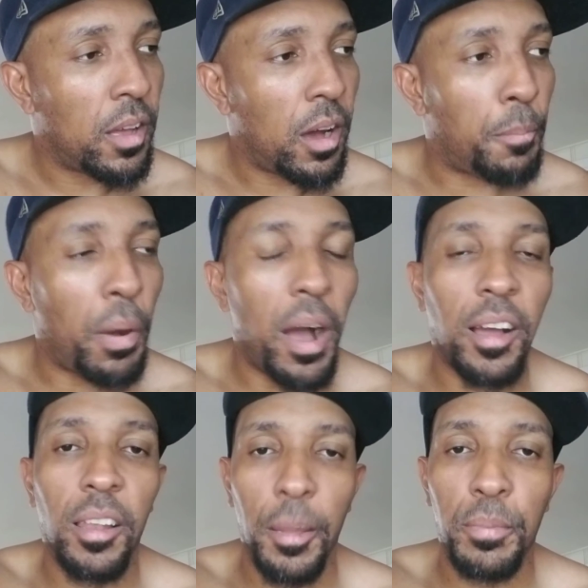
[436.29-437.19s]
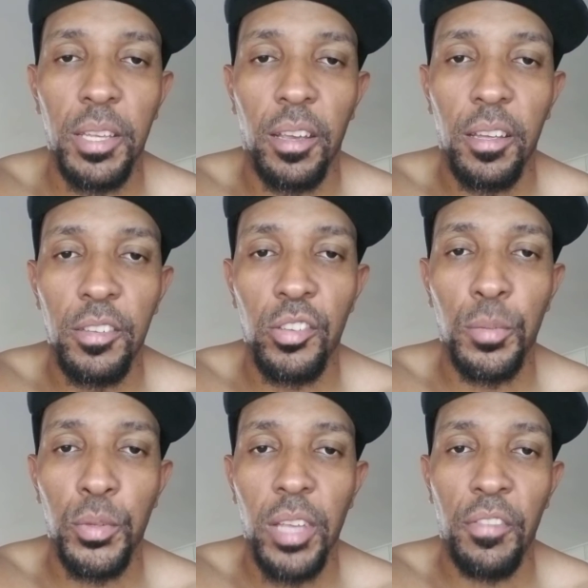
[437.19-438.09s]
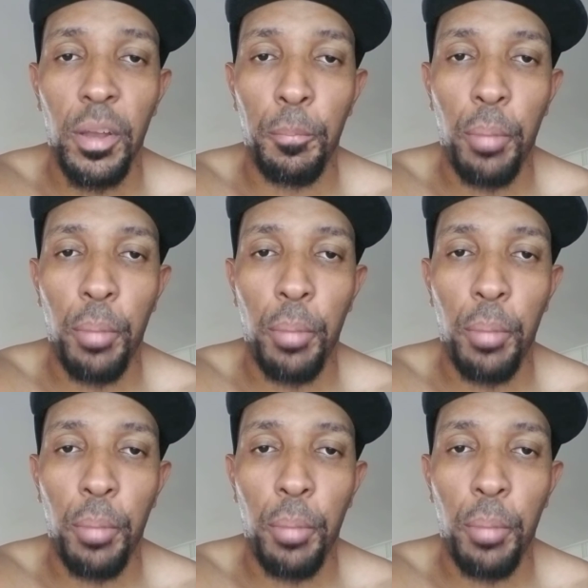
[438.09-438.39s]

apocalyptic. You're supposed to have an